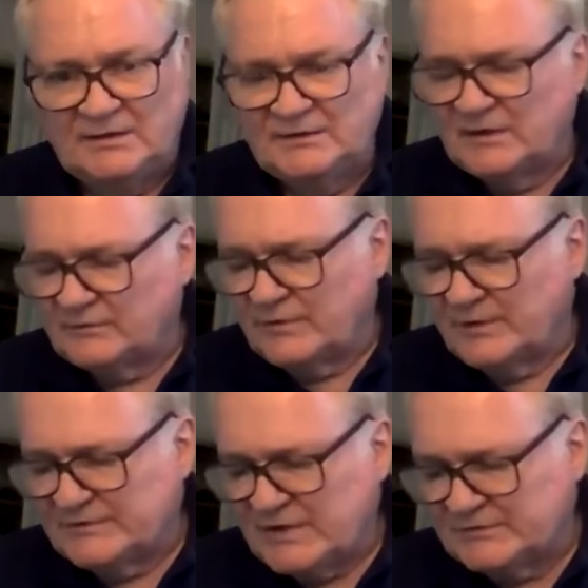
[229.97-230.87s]
conduct
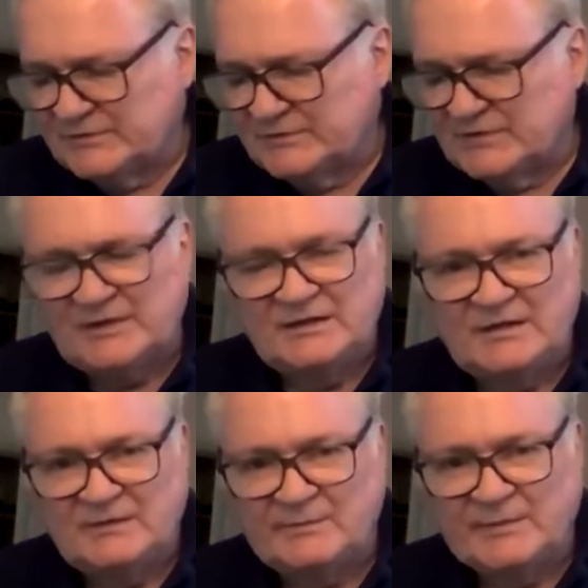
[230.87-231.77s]
transactions than
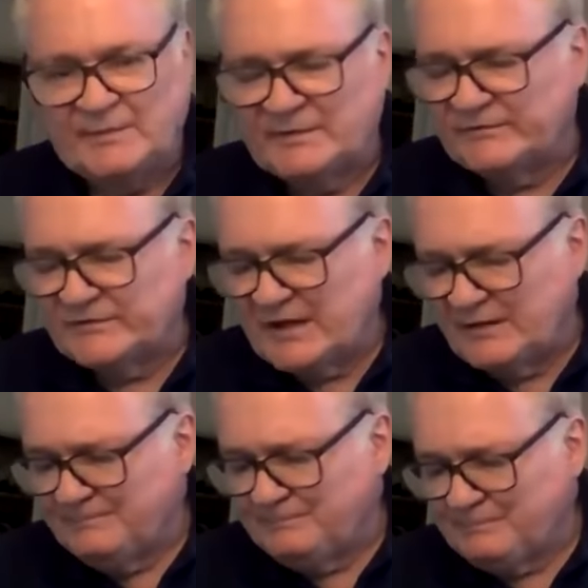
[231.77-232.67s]
in a primitive
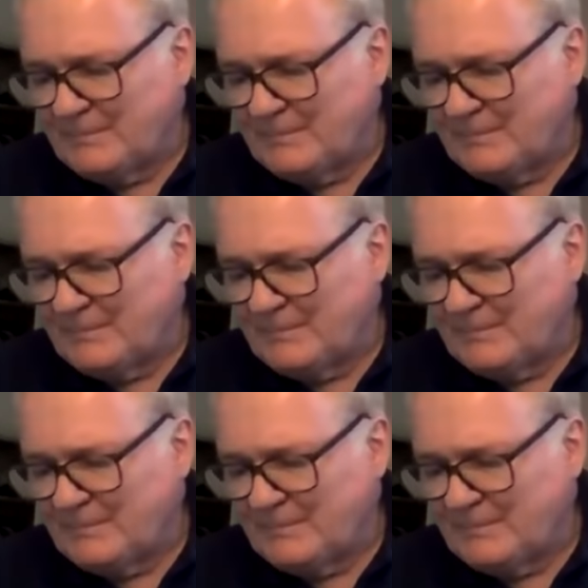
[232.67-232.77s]
state.